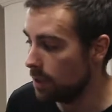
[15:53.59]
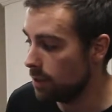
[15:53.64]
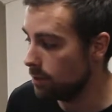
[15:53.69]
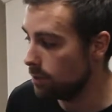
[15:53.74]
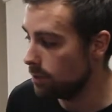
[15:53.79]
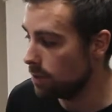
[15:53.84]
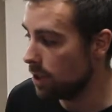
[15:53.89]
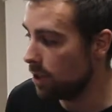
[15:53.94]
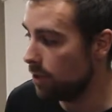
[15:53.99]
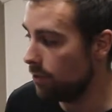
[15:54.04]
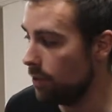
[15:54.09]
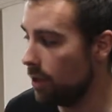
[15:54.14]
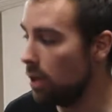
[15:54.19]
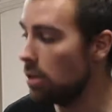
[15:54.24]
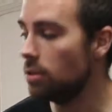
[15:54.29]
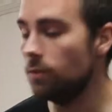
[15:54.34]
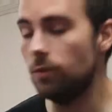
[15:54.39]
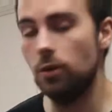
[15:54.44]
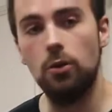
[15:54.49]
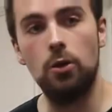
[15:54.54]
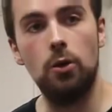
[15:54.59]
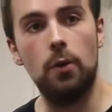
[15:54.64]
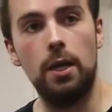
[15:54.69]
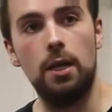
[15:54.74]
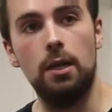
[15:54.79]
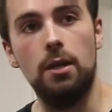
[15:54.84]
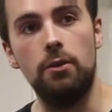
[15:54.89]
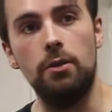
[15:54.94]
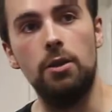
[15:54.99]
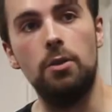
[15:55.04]
So for those of you who are quick
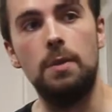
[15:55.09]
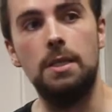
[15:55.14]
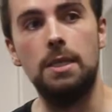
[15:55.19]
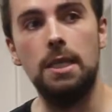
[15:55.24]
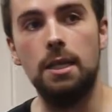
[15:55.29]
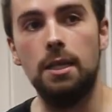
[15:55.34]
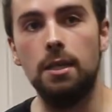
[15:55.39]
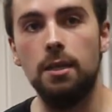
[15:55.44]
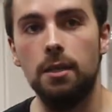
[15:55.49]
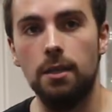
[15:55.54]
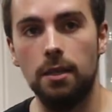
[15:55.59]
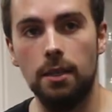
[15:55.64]
at arithmetic,